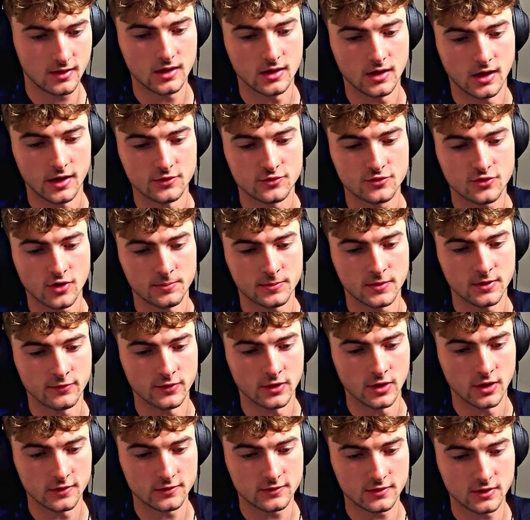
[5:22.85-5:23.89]
and I drop the
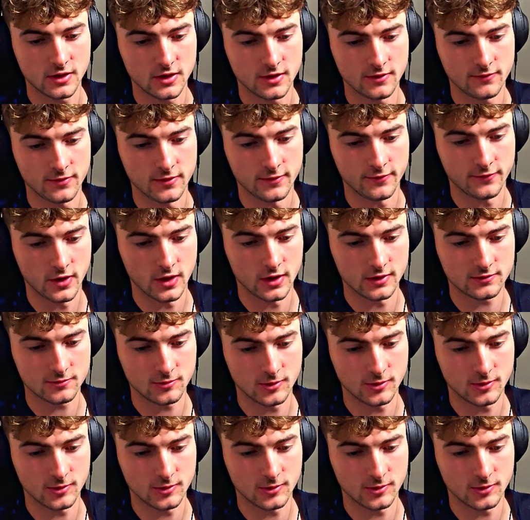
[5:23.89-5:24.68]
velocity of the first